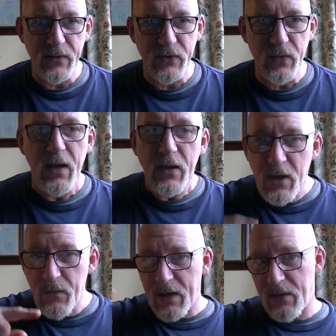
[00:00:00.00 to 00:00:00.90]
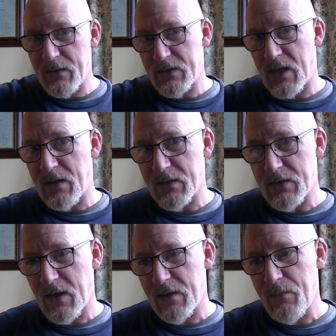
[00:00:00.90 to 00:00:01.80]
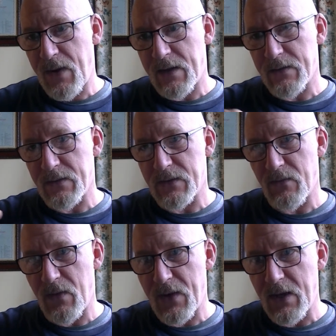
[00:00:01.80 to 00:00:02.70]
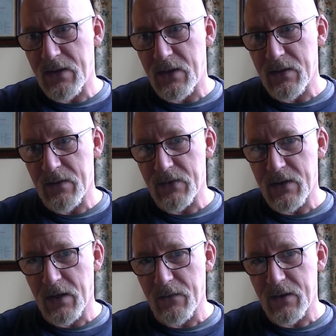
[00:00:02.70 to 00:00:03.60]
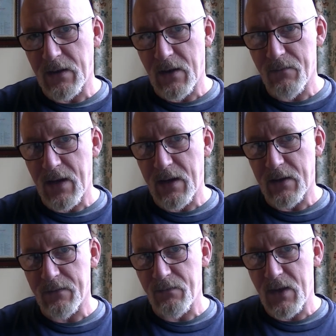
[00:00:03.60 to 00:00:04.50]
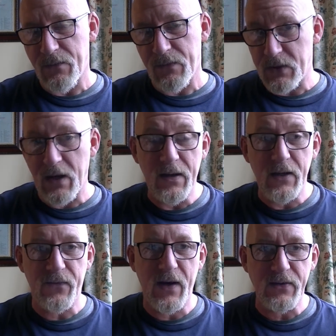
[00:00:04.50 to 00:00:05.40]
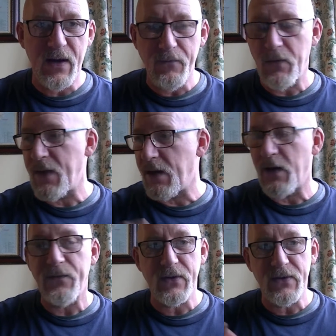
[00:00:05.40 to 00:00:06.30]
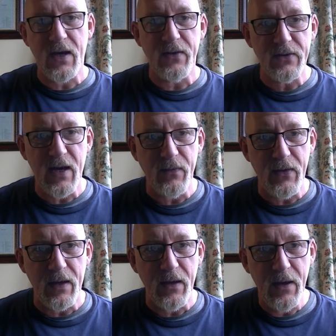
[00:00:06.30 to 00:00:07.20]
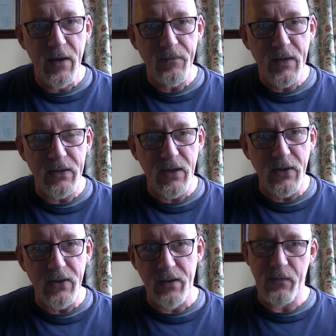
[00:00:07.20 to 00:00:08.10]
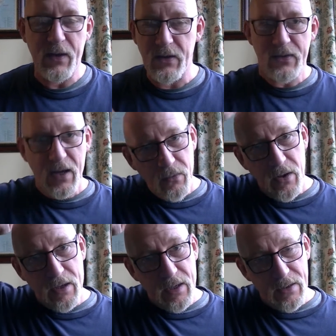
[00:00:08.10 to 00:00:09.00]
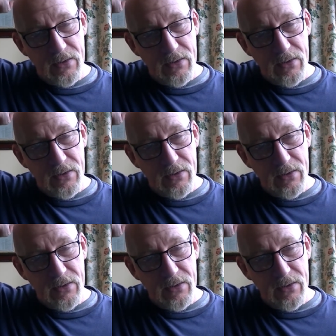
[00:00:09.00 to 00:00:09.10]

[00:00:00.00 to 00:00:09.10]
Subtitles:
as well. You might see that certain patterns repeat themselves and come back, and journalists, for example, they'll often say the same thing as each other because they're working in a